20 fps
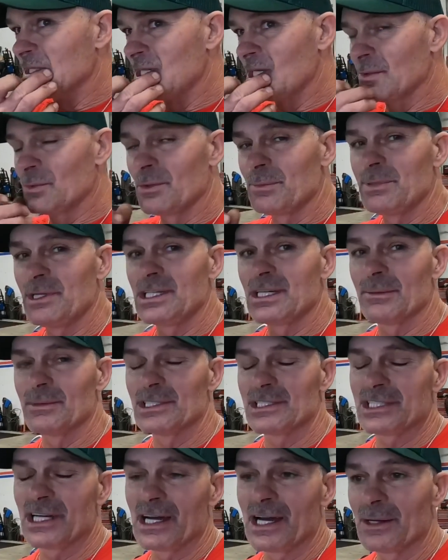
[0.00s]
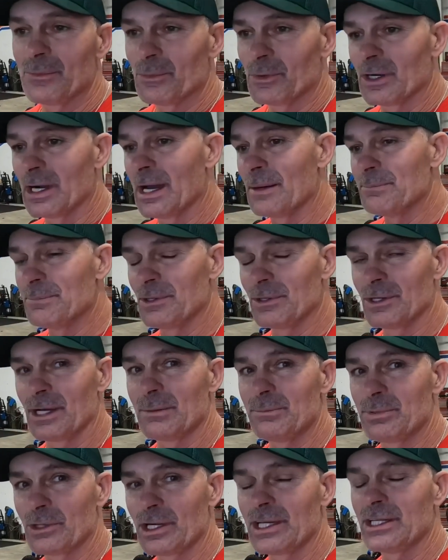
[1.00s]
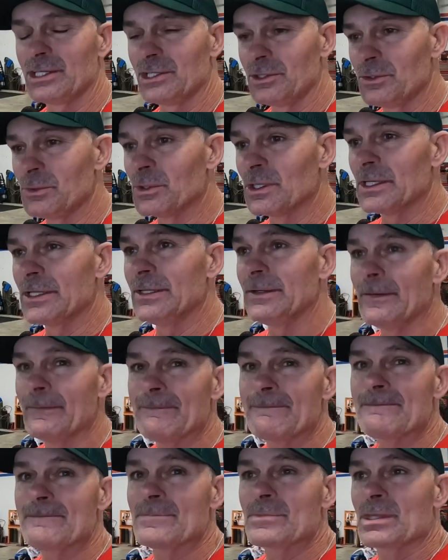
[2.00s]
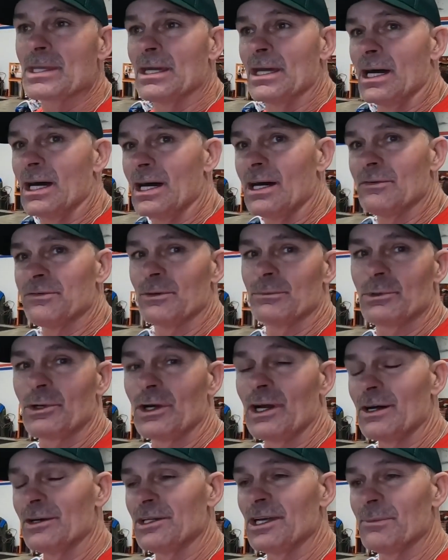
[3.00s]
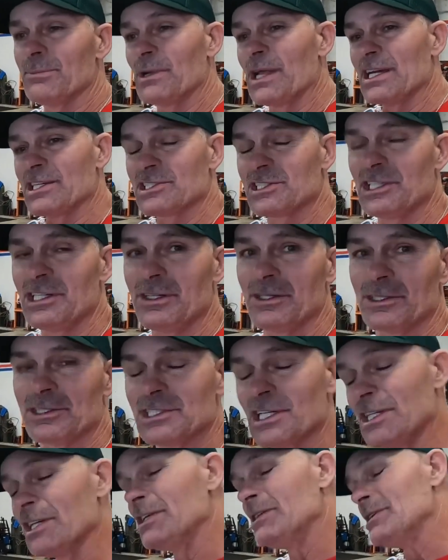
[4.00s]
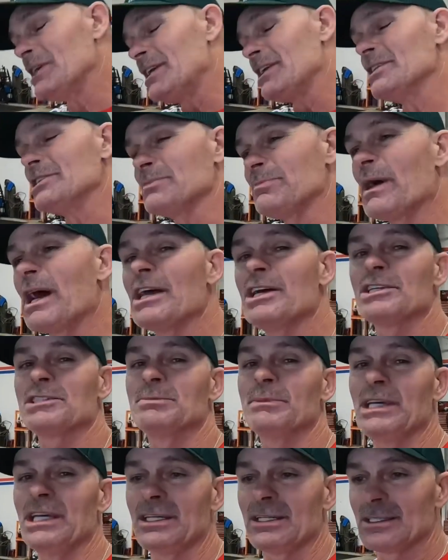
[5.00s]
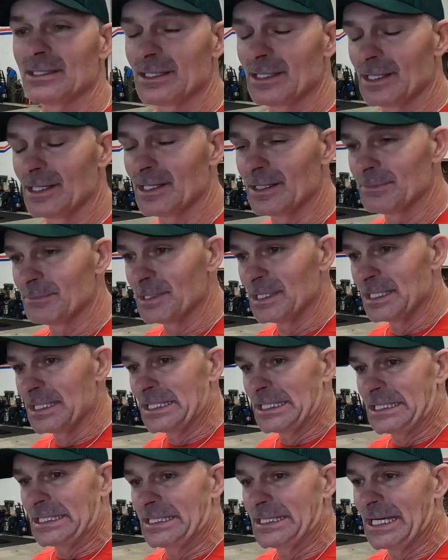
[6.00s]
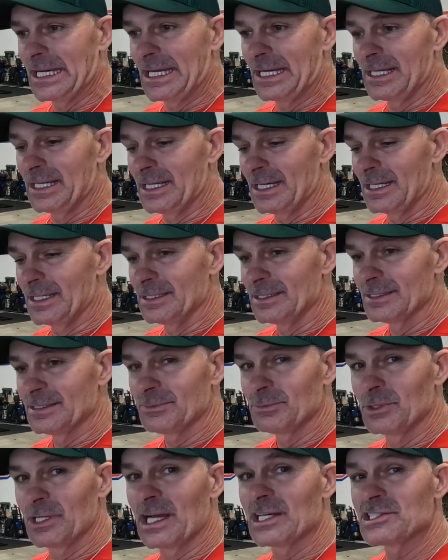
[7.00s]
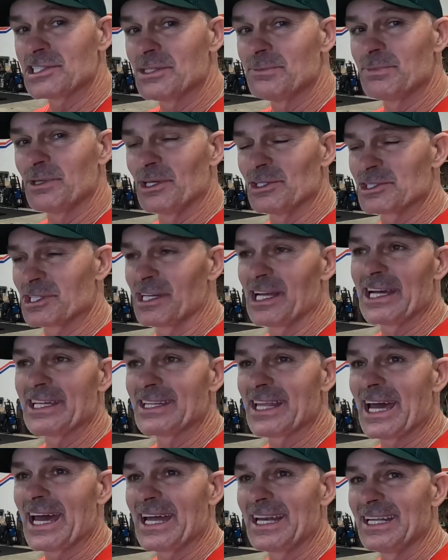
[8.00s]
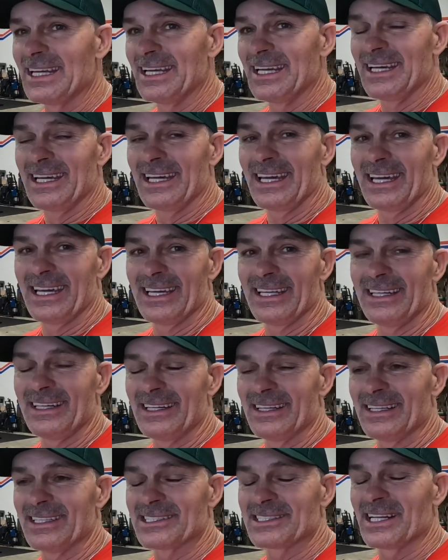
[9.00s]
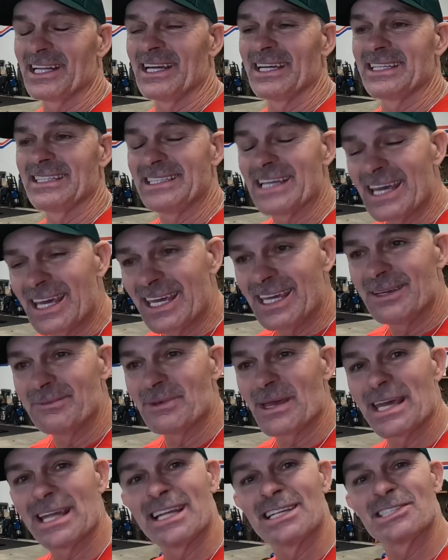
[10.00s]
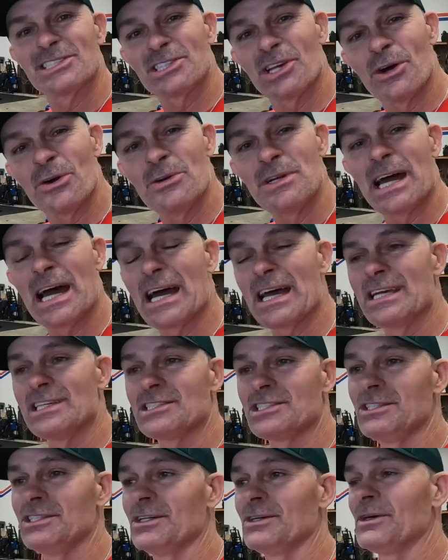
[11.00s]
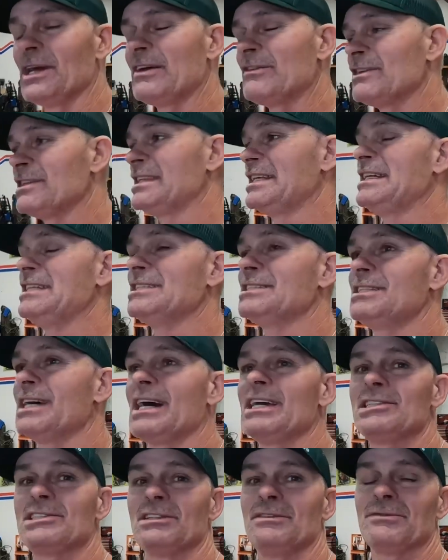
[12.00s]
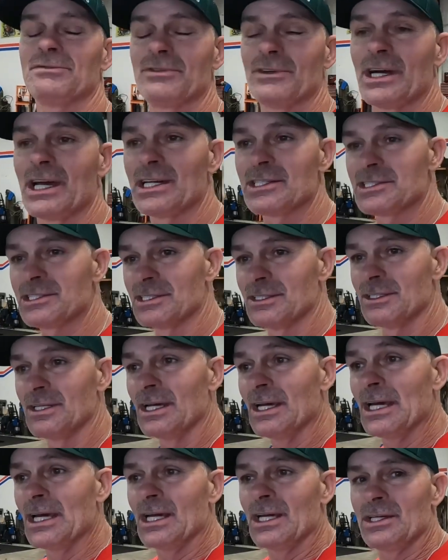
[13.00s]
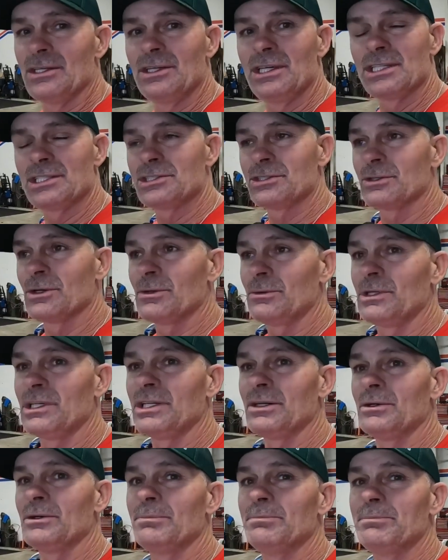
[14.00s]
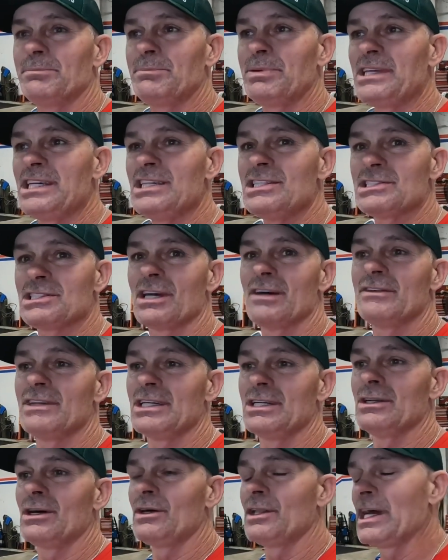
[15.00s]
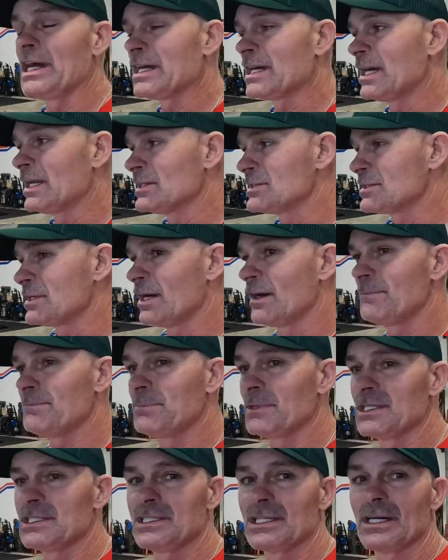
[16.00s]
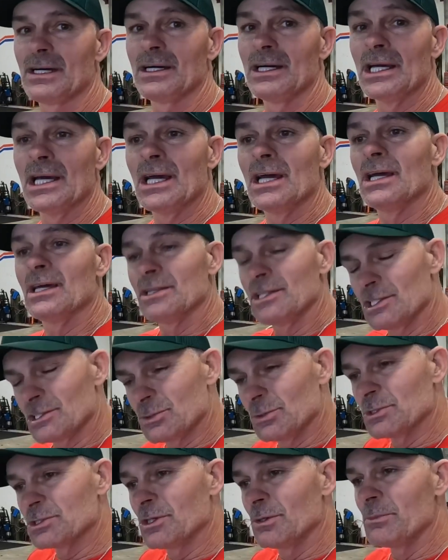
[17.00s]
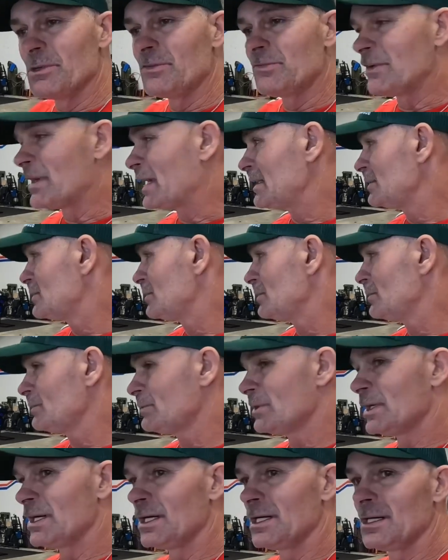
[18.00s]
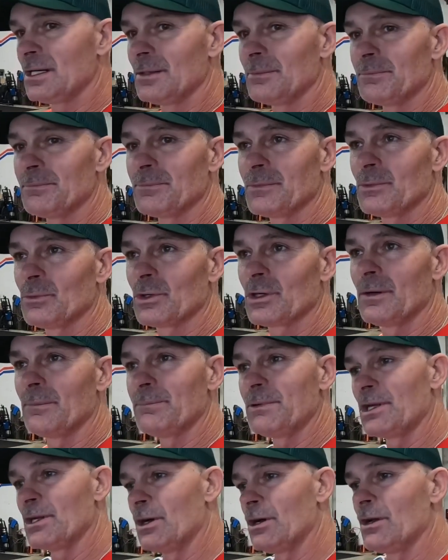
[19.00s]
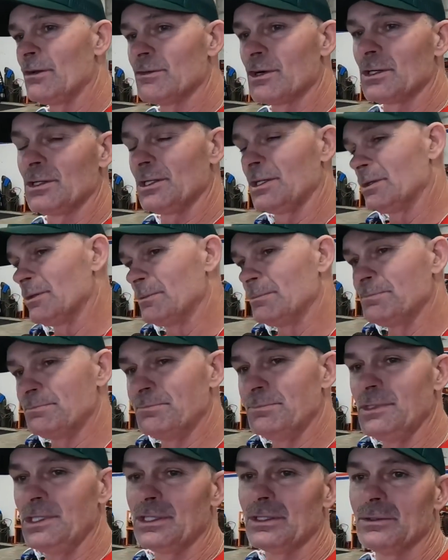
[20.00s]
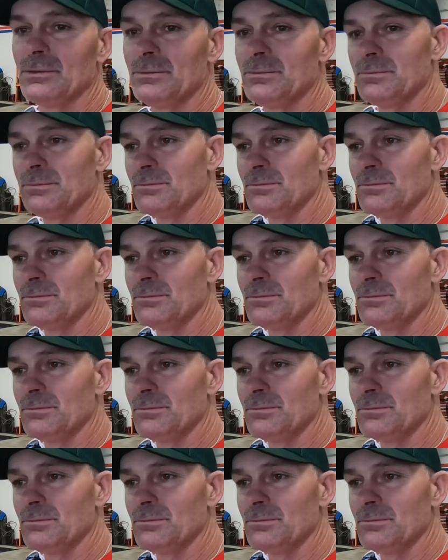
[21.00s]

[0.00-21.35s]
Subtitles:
there will become a time where I build a brand new one from ground up like Seegers. It inspires me that when I see builds like that, and it's like, dang man, it's so nice, you know, everything's nice and fresh, and you get your own little piece of it and all that kind of stuff. But this one's gonna be fine too. We're gonna put all of our little, you know,